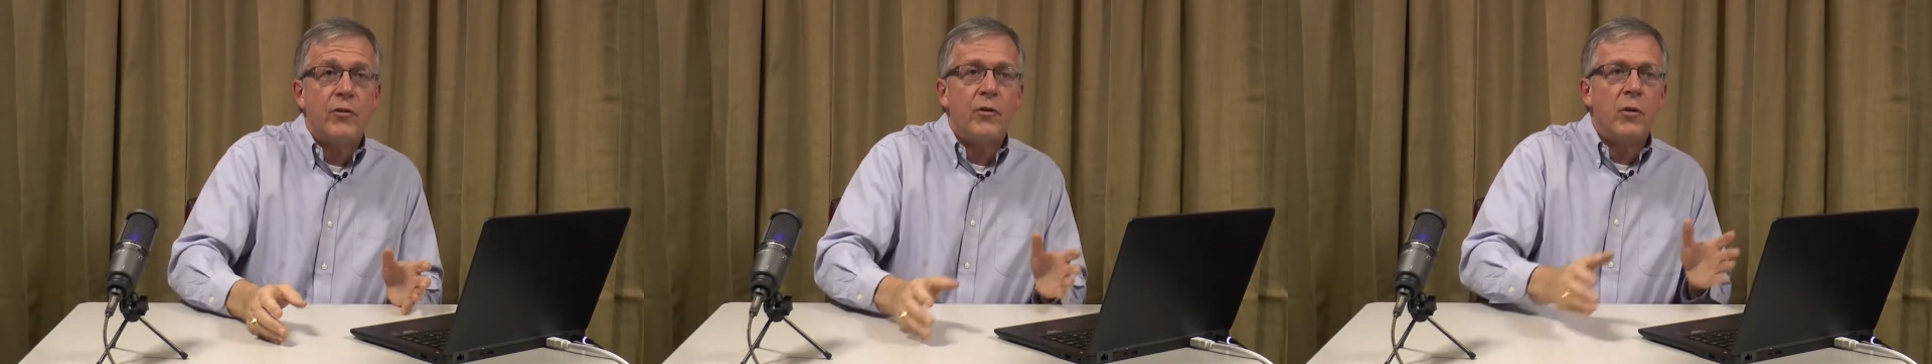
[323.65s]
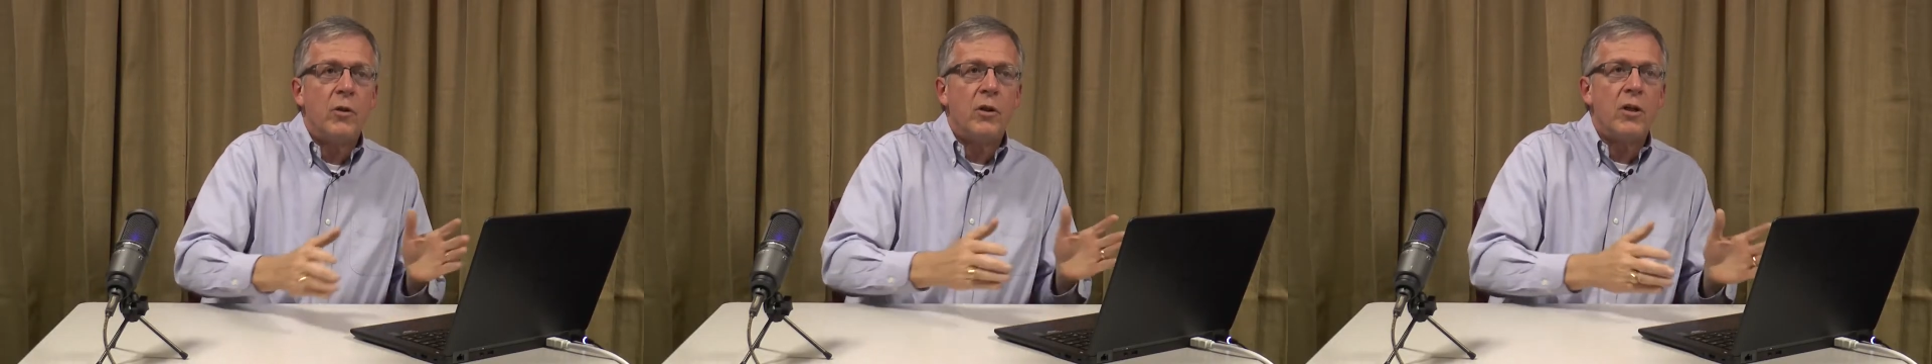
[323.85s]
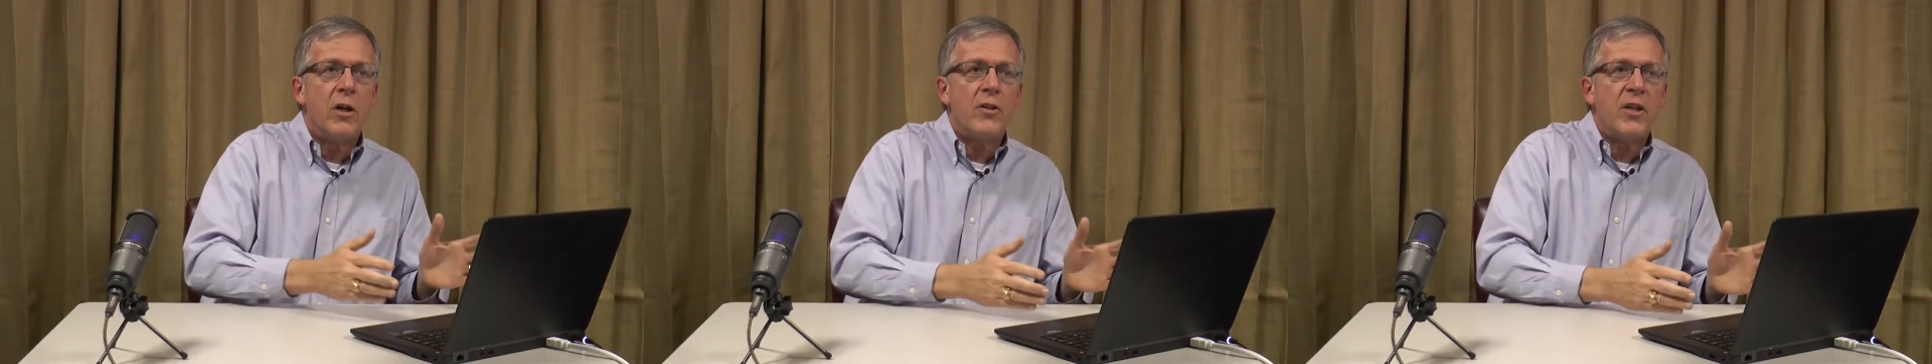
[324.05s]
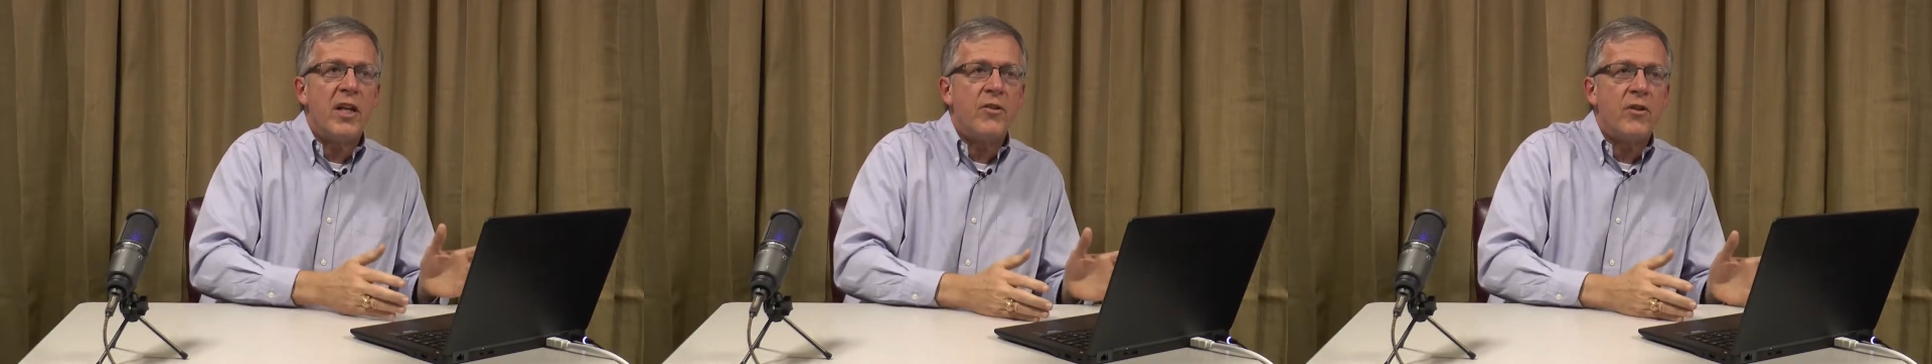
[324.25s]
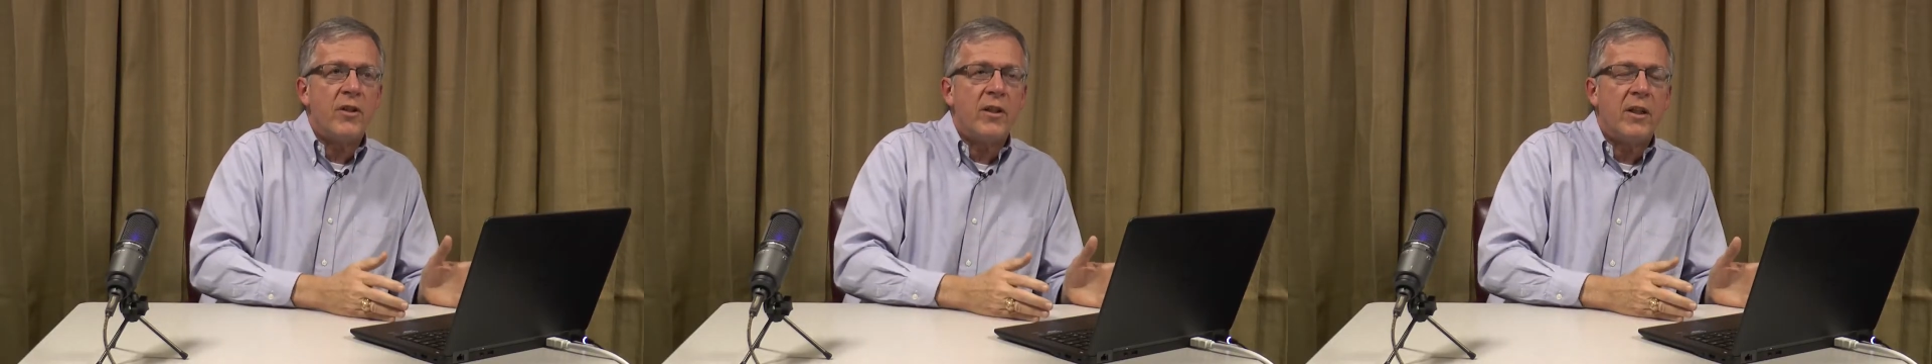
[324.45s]
So
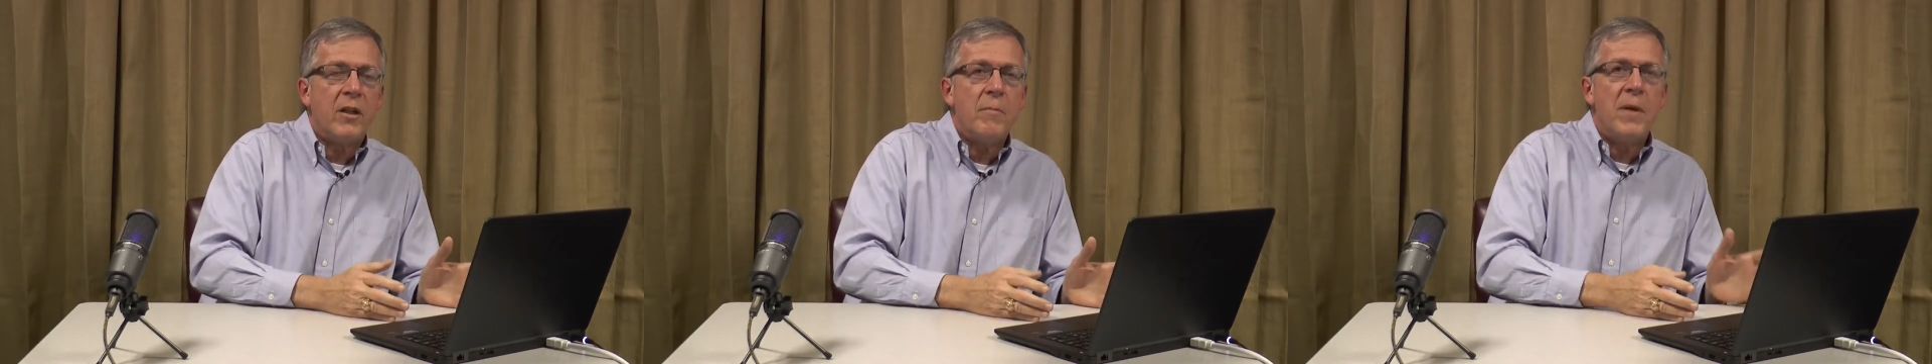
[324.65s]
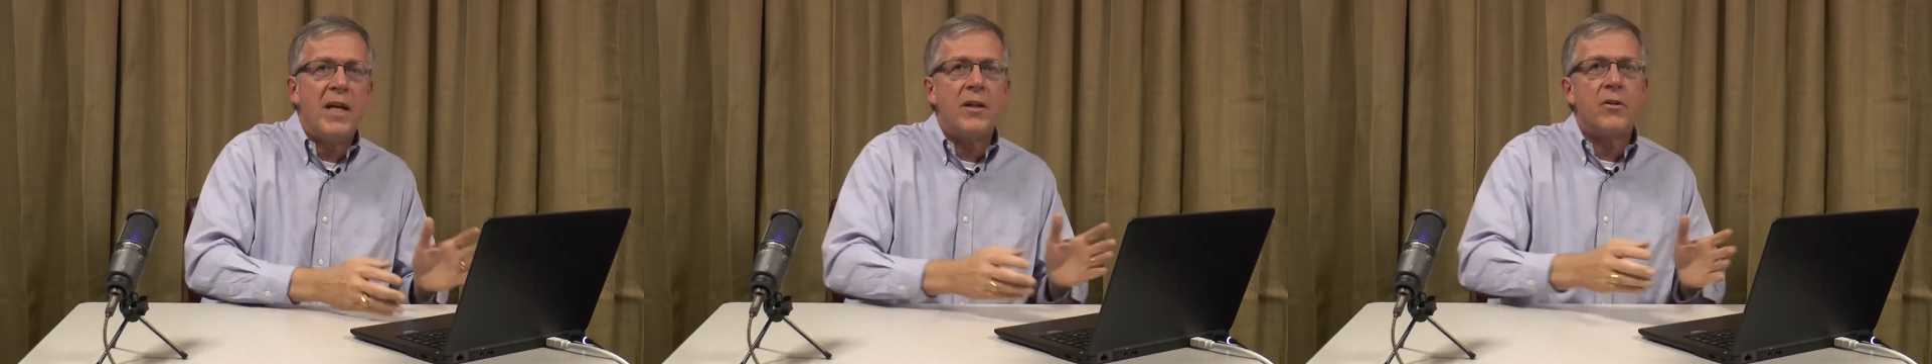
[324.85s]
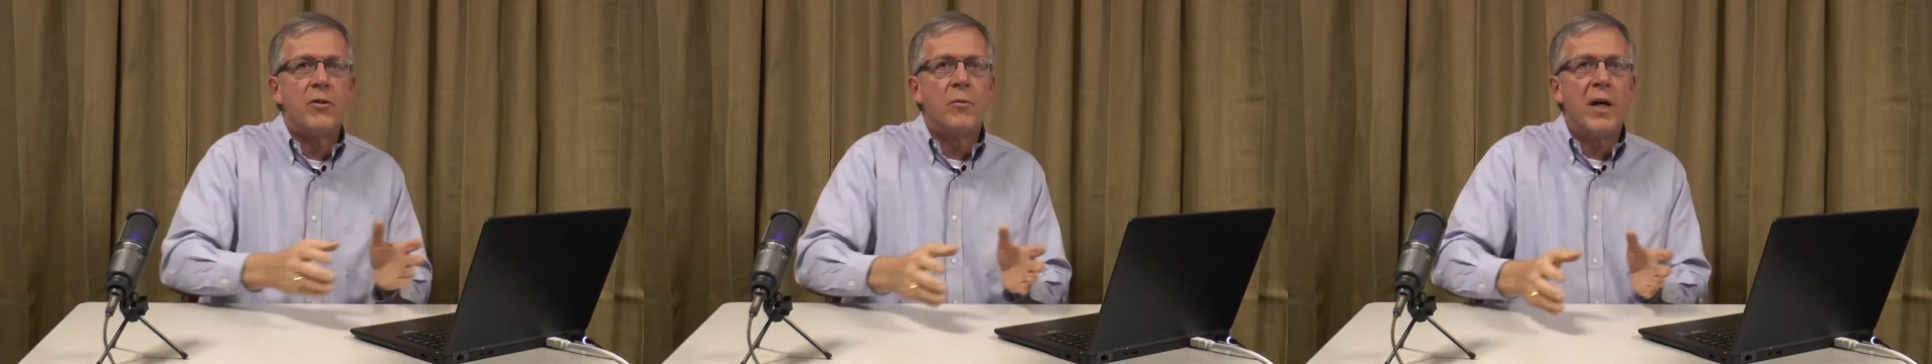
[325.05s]
Ugartechea, the commander,